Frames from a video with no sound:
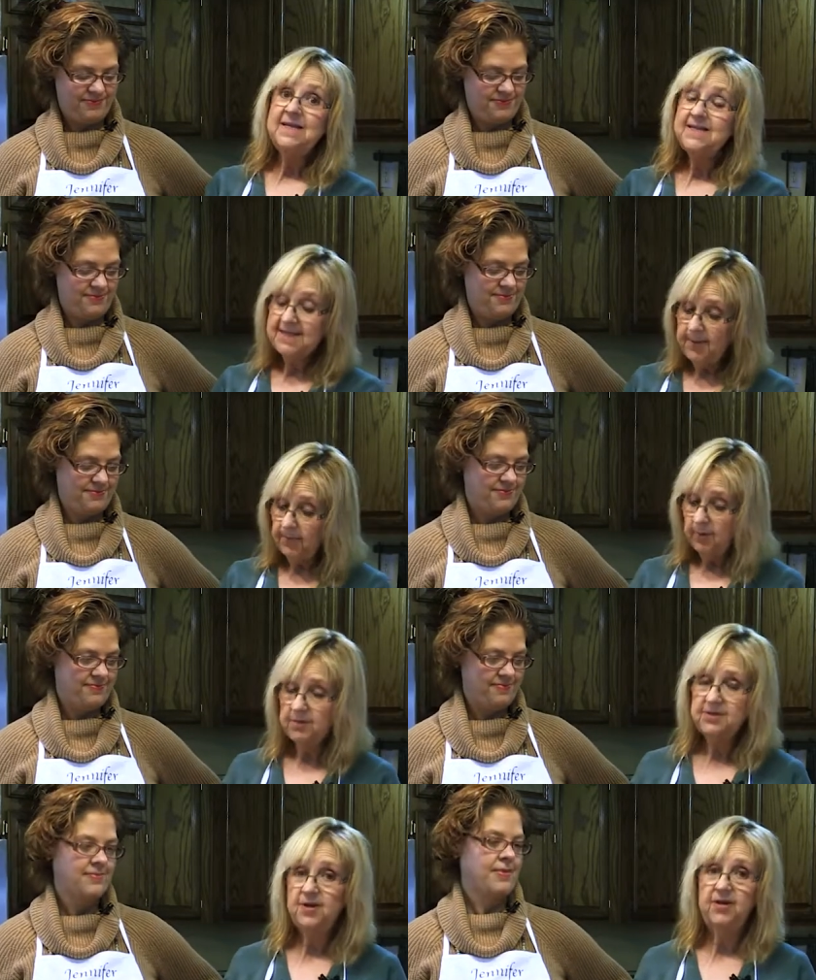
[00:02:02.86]
Speaker 1: it simple
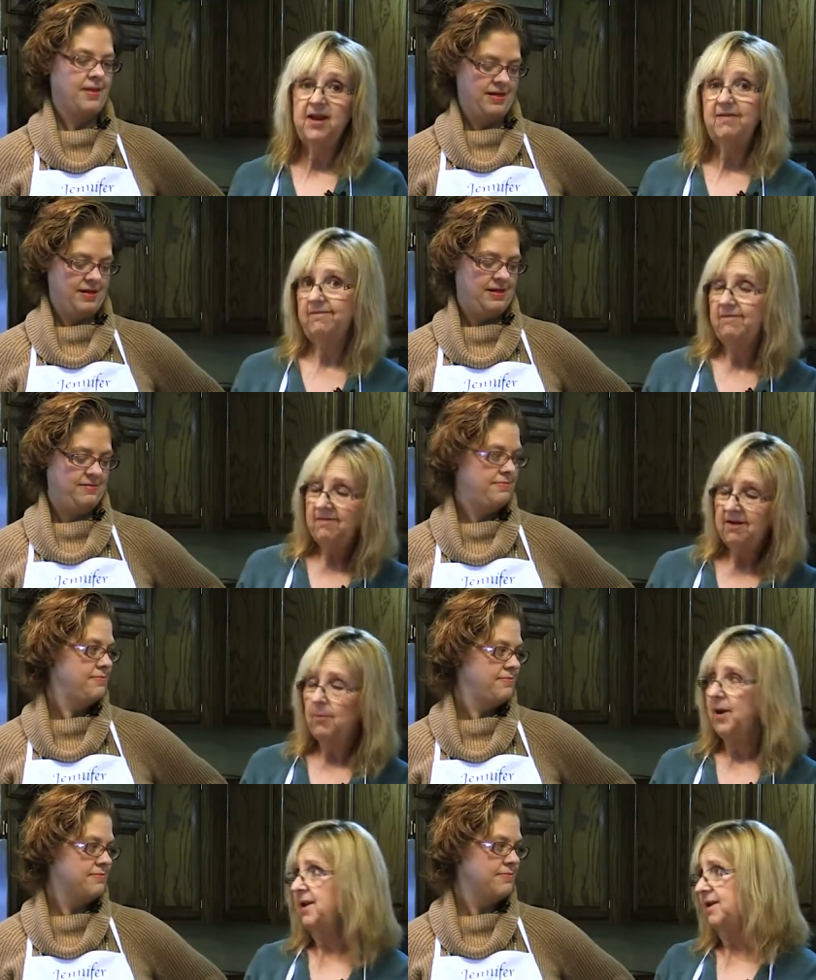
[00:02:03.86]
so that
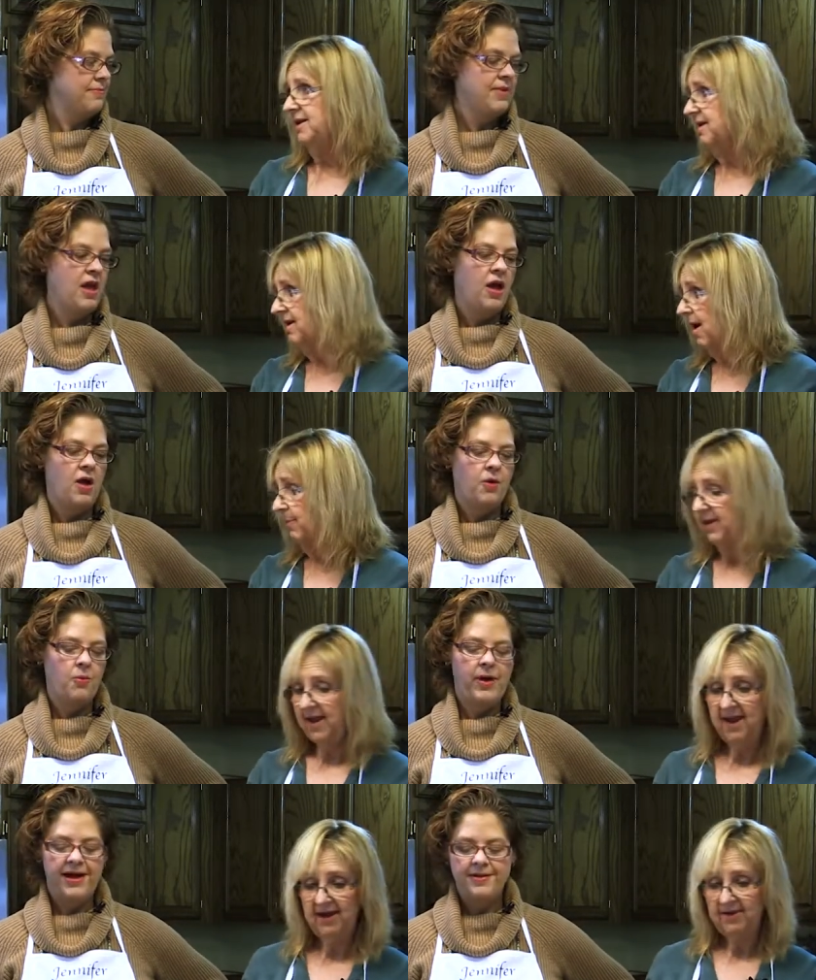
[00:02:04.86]
nobody can
Speaker 2: get
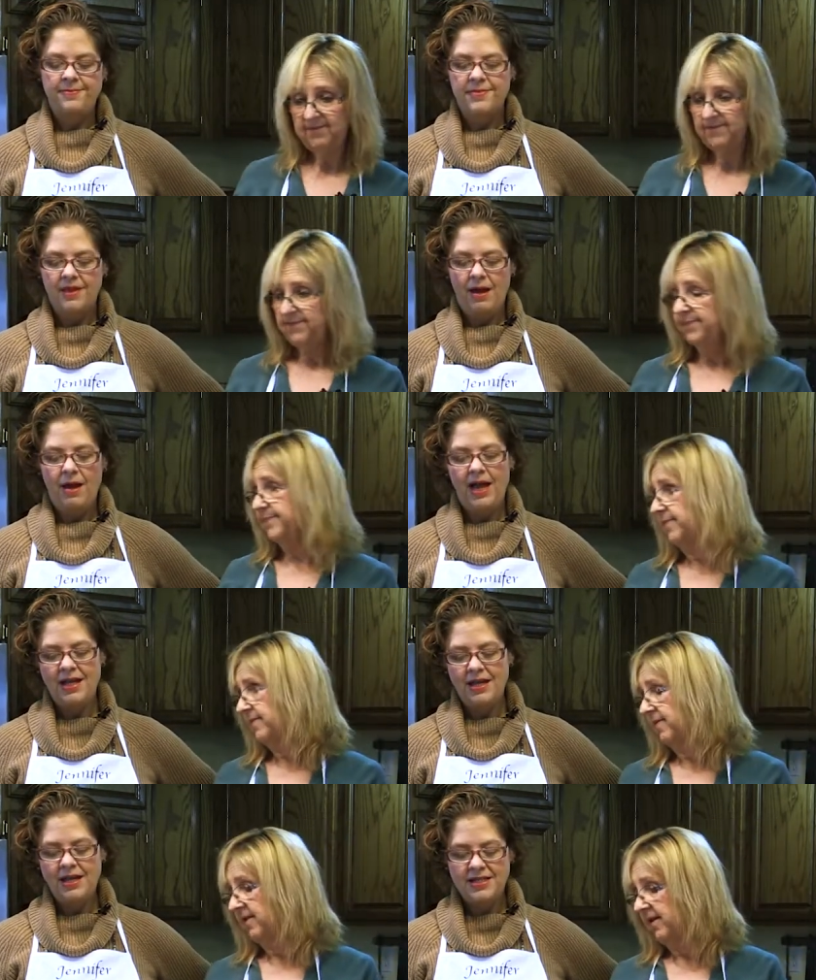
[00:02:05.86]
complicated. Well,
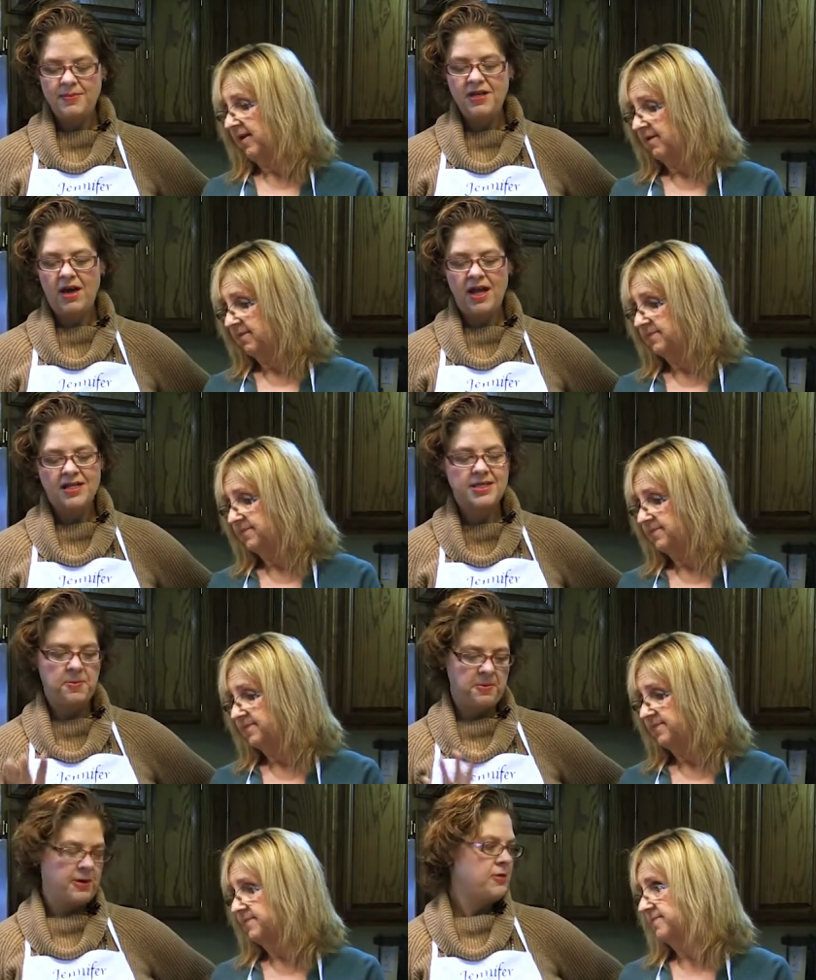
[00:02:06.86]
and, and, to be honest, the
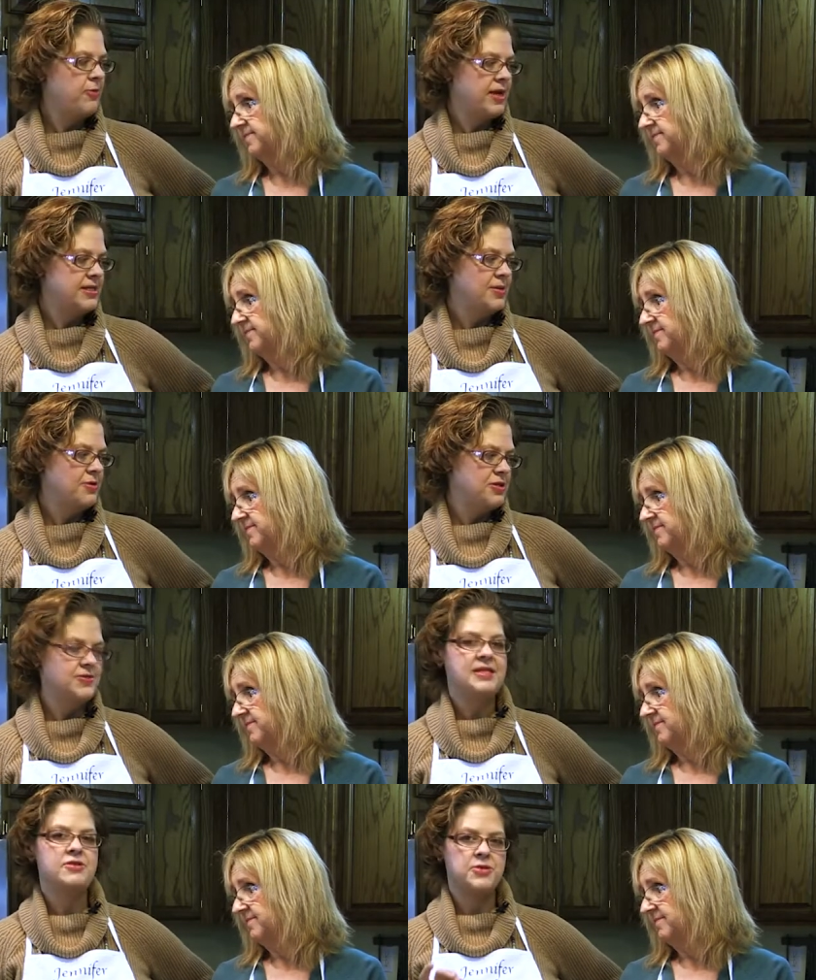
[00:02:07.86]
prepared products that we're
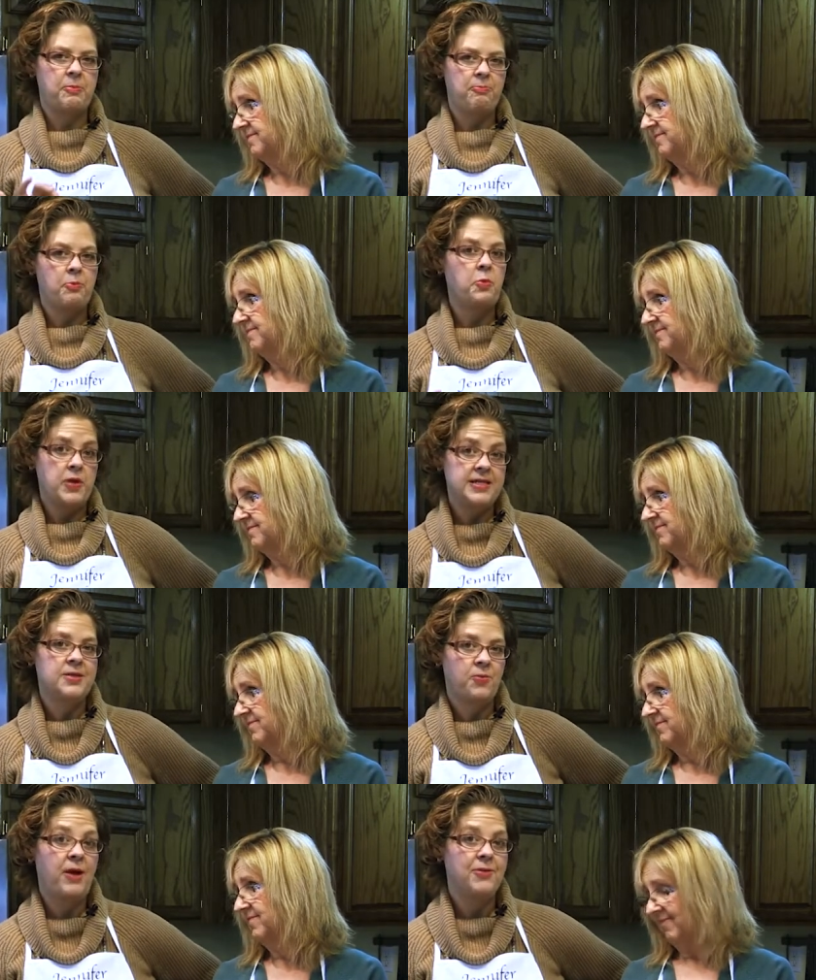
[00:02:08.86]
using, there's a
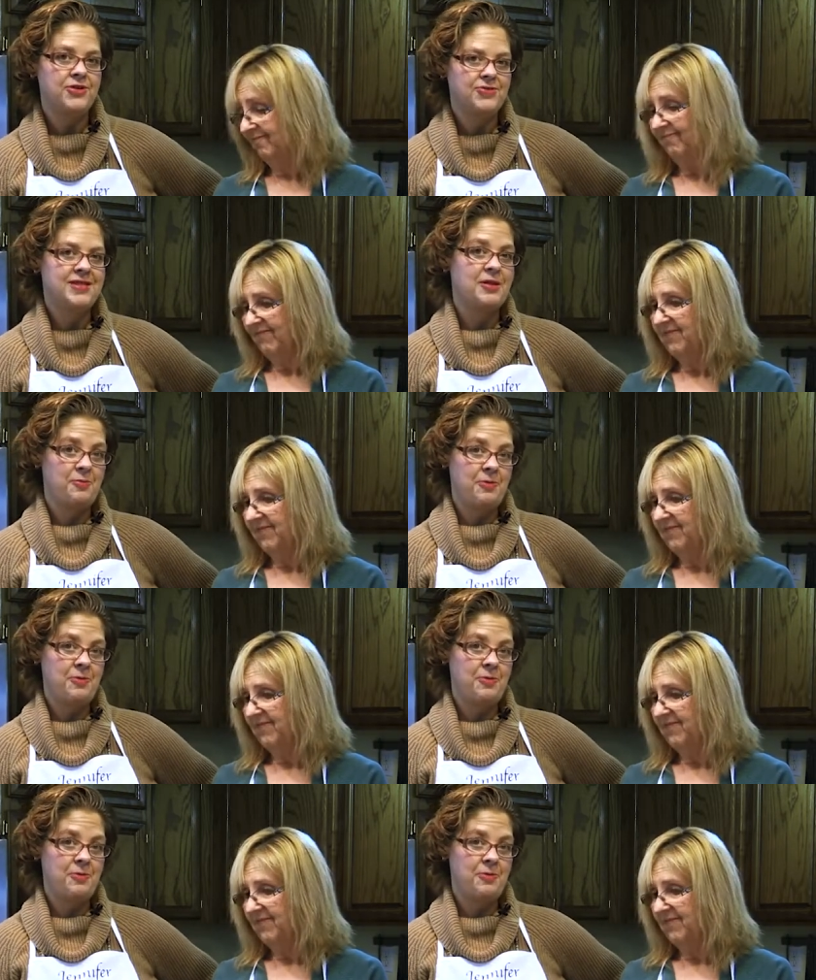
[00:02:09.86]
reason why we're using them